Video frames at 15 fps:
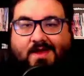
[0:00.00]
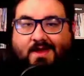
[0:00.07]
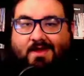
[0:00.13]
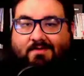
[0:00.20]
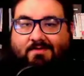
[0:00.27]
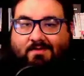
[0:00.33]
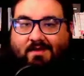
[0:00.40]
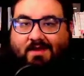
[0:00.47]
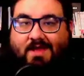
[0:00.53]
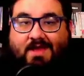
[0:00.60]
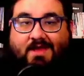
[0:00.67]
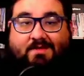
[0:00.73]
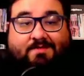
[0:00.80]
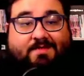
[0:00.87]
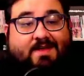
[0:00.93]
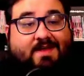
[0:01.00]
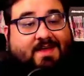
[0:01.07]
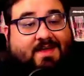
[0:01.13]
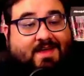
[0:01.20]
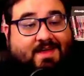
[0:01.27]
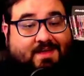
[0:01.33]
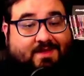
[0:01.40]
of Love
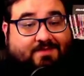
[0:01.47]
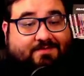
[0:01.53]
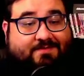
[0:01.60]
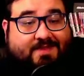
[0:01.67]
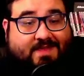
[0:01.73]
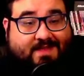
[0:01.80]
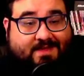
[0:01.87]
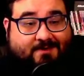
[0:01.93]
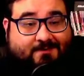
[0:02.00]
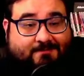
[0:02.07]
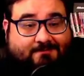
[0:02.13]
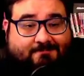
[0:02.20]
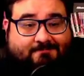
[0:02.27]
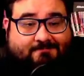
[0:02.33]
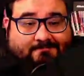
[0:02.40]
of Kill.